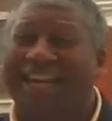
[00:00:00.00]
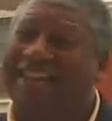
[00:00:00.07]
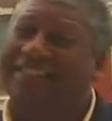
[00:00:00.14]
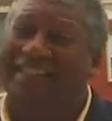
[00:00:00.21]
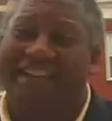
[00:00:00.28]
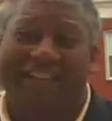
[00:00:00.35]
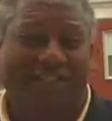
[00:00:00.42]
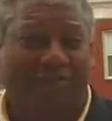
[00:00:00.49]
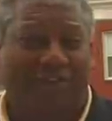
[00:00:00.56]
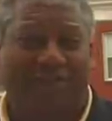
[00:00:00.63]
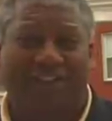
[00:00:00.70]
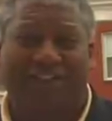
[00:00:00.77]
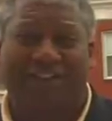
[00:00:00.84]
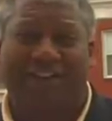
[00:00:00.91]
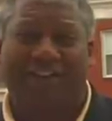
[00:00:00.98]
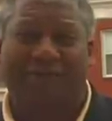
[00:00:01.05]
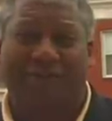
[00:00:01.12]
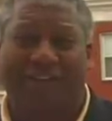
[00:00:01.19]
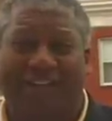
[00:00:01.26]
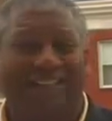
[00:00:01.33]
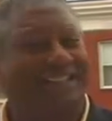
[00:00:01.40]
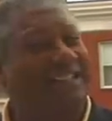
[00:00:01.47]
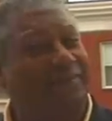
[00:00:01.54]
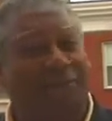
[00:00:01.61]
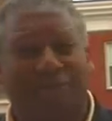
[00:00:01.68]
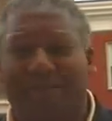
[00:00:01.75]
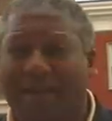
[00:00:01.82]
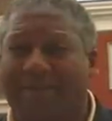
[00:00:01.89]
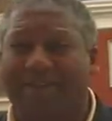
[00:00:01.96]
in the history of this country, except
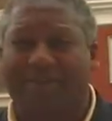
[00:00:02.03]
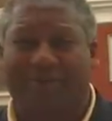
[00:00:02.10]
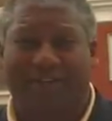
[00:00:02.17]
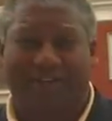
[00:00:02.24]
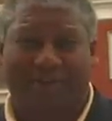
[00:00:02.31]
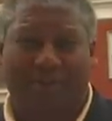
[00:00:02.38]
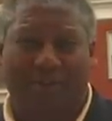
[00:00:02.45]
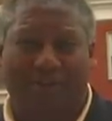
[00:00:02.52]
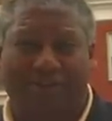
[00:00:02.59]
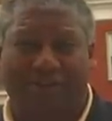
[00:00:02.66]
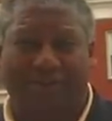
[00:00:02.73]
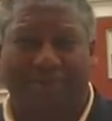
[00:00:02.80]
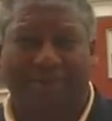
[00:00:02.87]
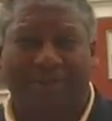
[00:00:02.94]
for maybe the Great Depression.